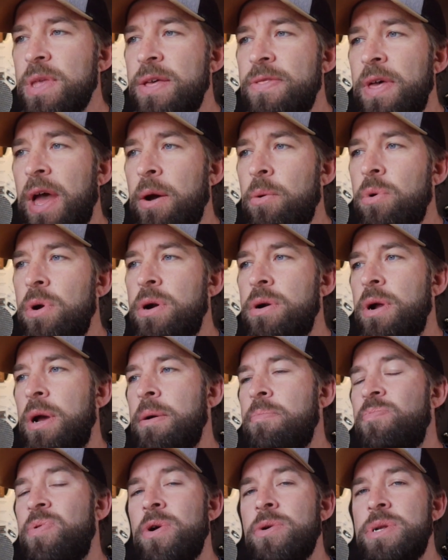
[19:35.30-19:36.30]
that were
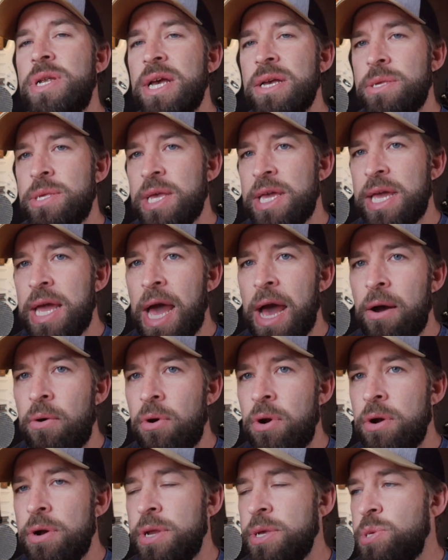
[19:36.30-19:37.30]
uh, protesting
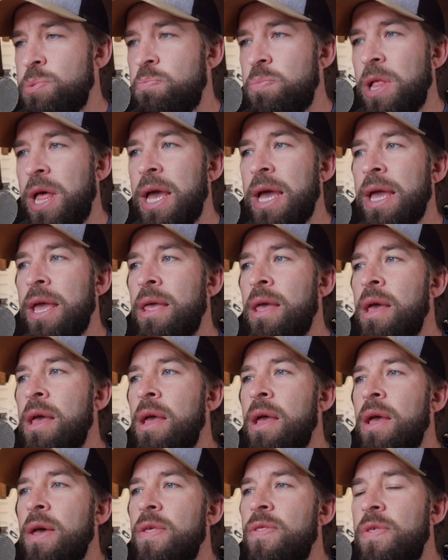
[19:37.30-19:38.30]
our display
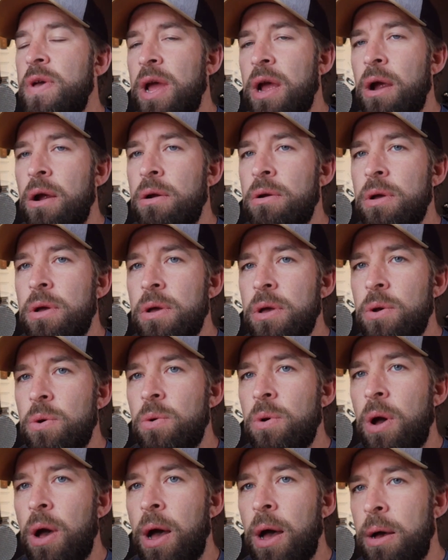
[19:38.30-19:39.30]
there,
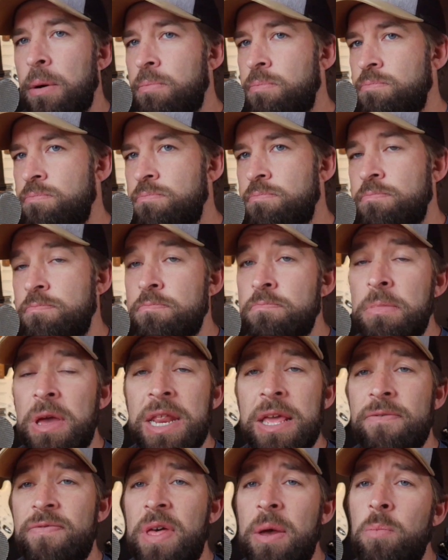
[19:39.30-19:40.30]
um,
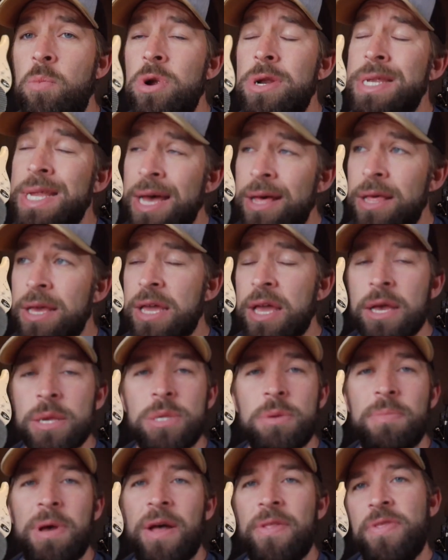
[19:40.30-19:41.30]
many of them were telling
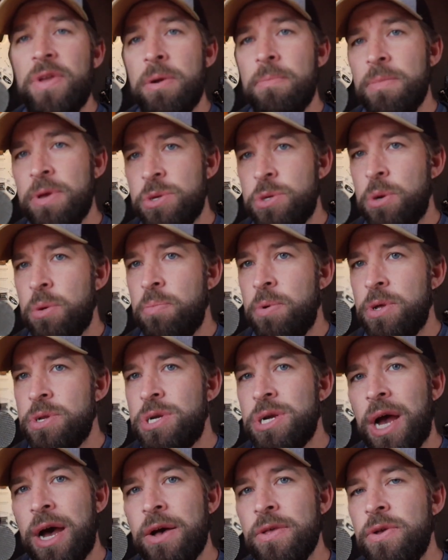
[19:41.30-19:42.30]
us about their miserable
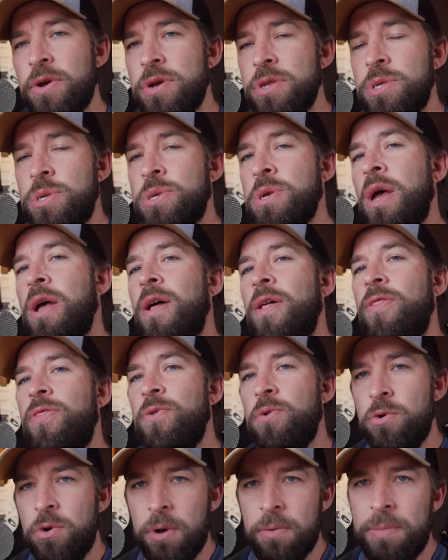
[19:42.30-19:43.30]
childhoods
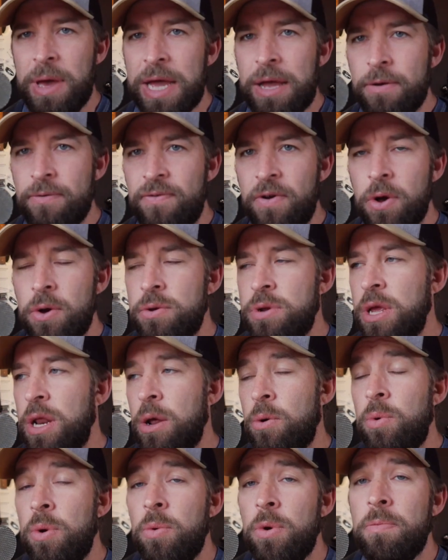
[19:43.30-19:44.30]
through a megaphone. You
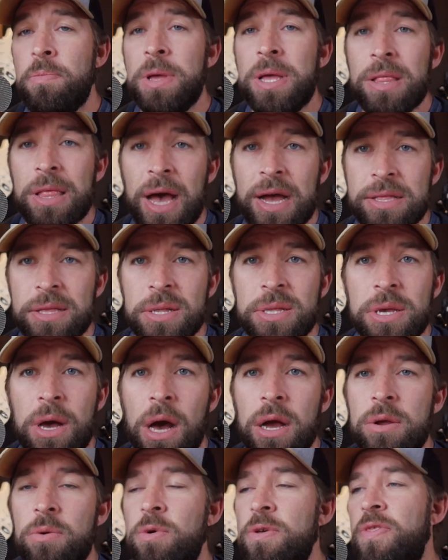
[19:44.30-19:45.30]
know, we would have been glad to
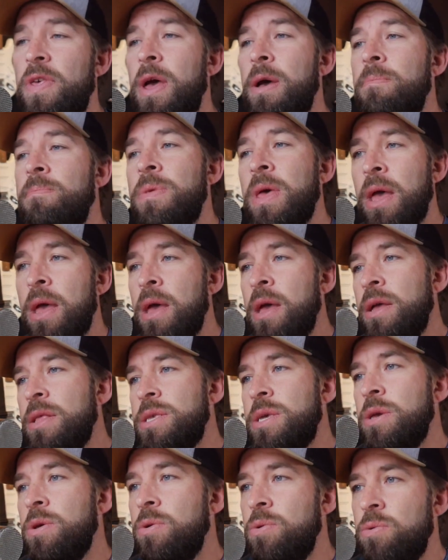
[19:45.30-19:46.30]
talk with them
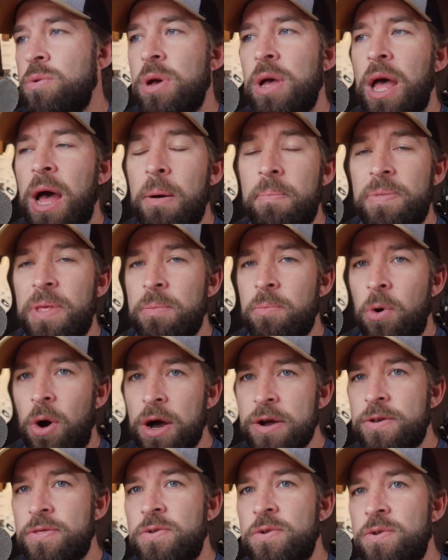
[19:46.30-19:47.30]
to help them
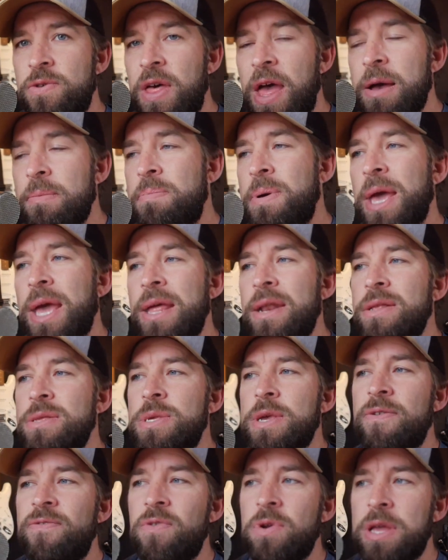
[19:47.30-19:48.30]
walk through that pain and
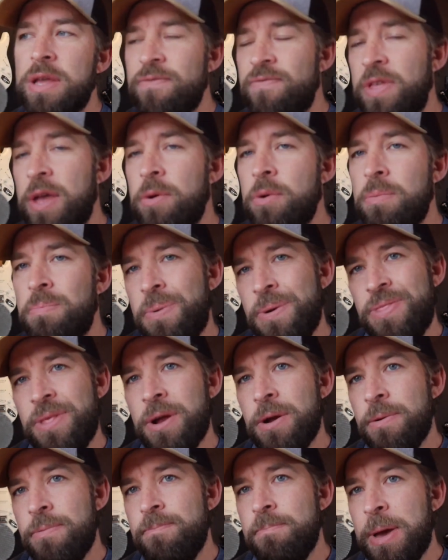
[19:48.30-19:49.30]
suffering if they would put
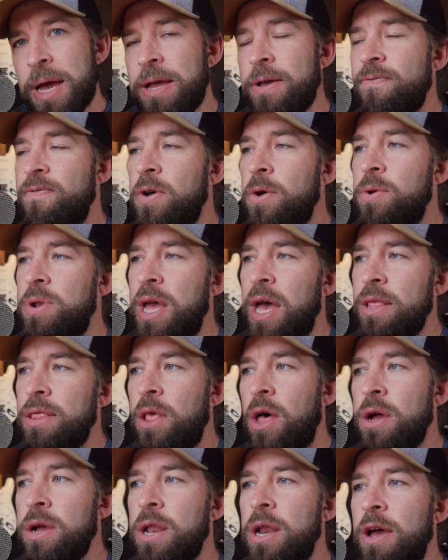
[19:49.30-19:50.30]
their megaphone down
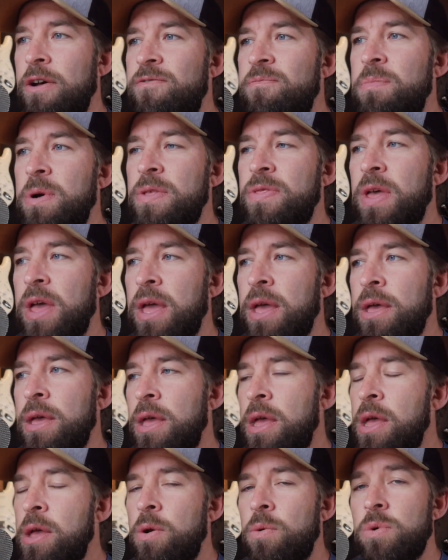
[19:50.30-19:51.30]
long enough, but they
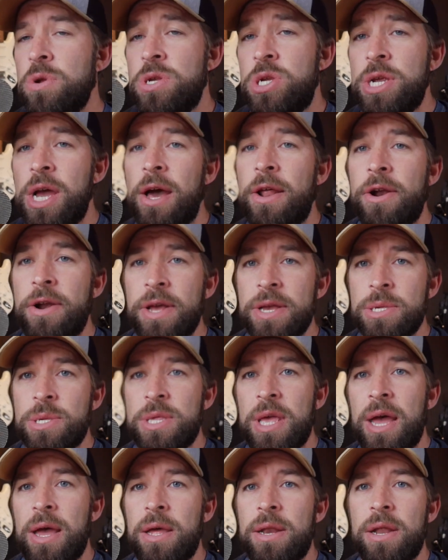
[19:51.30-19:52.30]
would shout at us
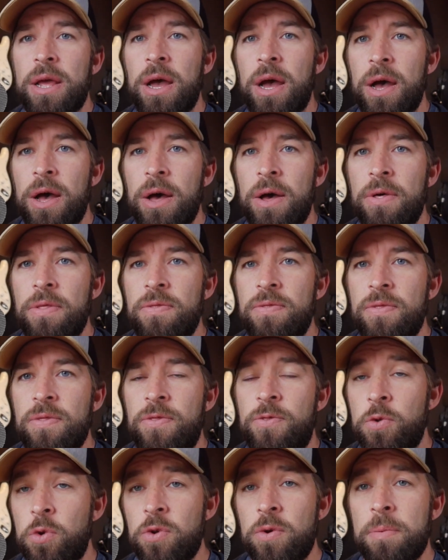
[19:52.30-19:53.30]
that uh,
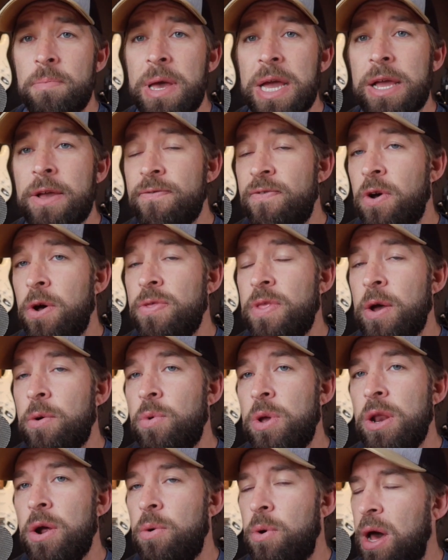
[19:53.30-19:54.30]
through a megaphone that
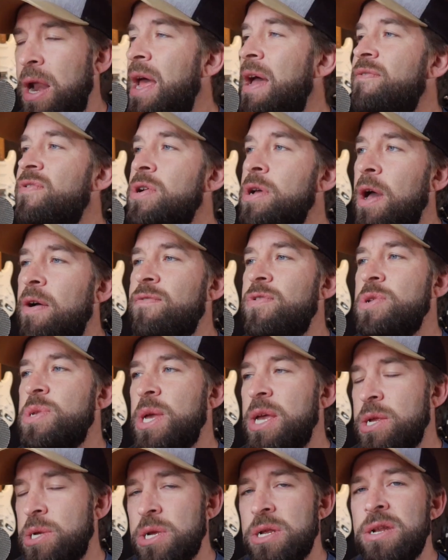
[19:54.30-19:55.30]
we don't want to have a
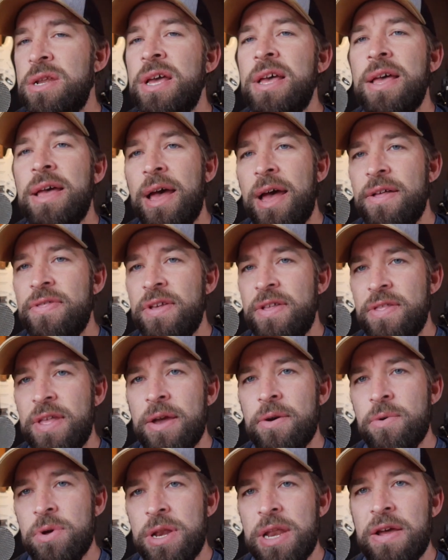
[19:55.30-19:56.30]
conversation, and then
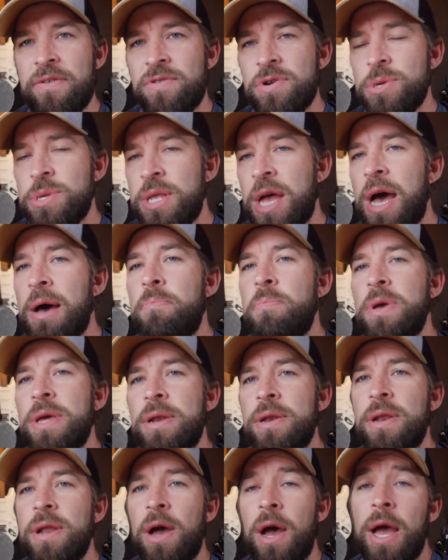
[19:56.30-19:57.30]
they would never stop.
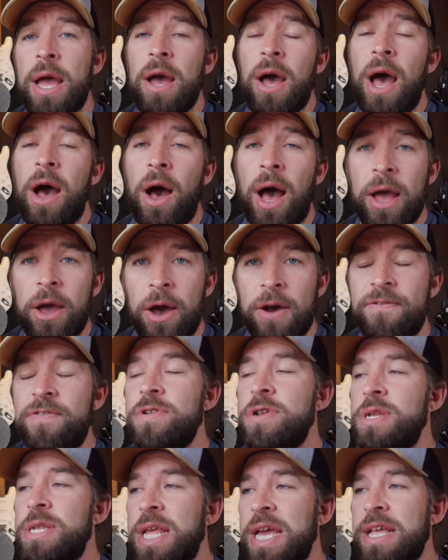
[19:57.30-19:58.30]
And I, I
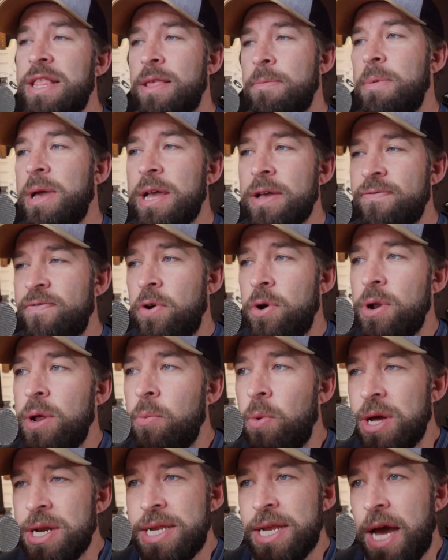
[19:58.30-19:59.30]
offered to take the megaphone
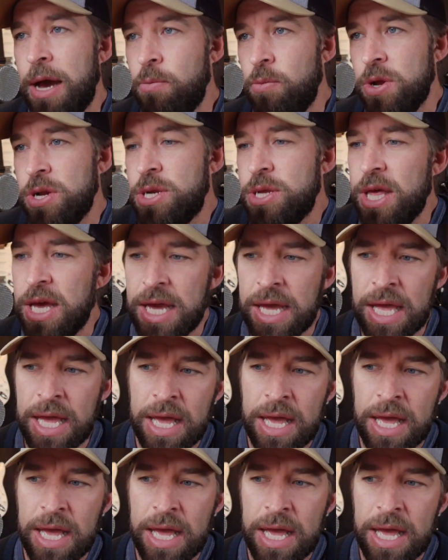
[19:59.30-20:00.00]
at one time, which they